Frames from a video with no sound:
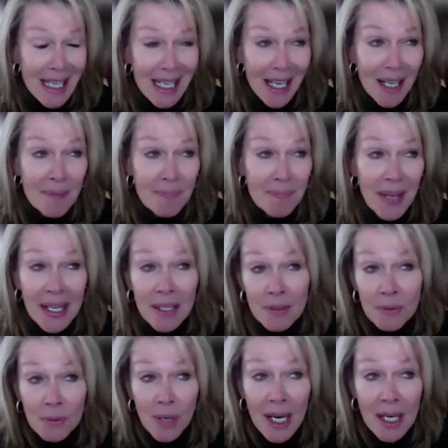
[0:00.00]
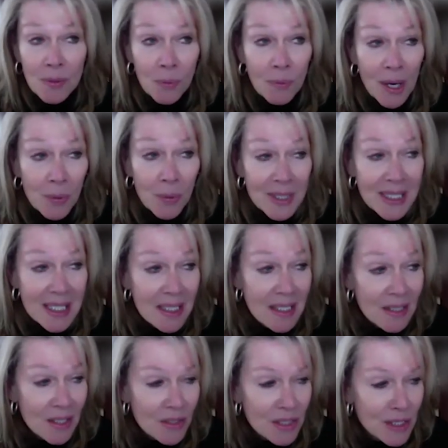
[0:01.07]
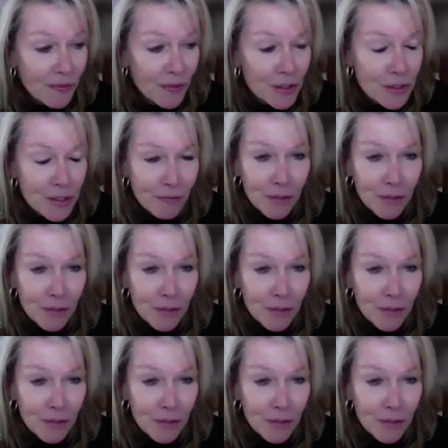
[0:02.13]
Um, and, and what we did in those first